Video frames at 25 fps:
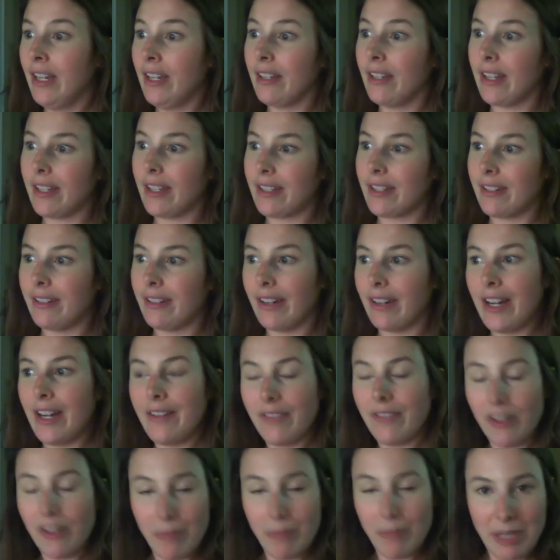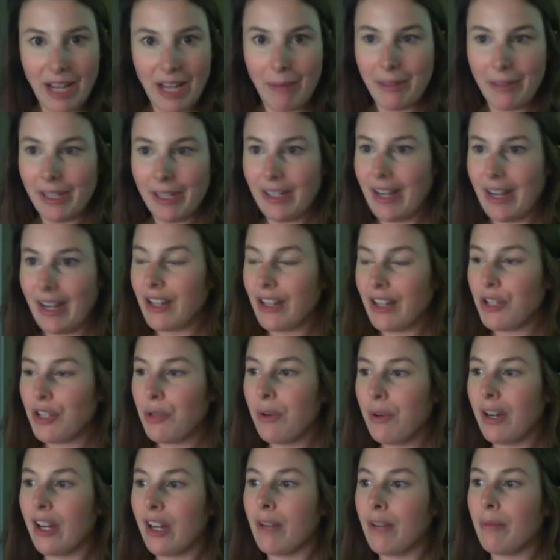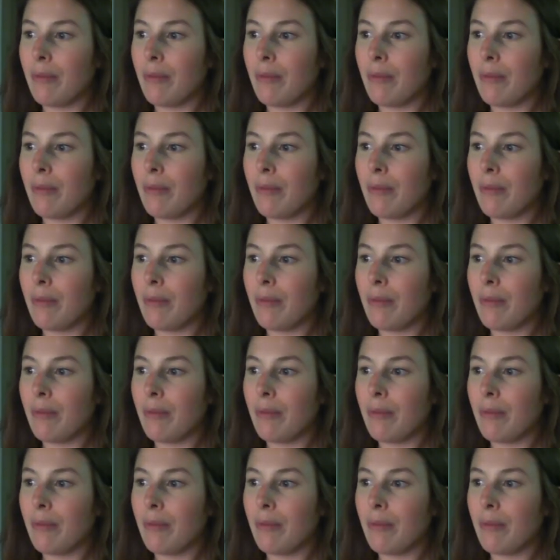That's great for becoming an actuary,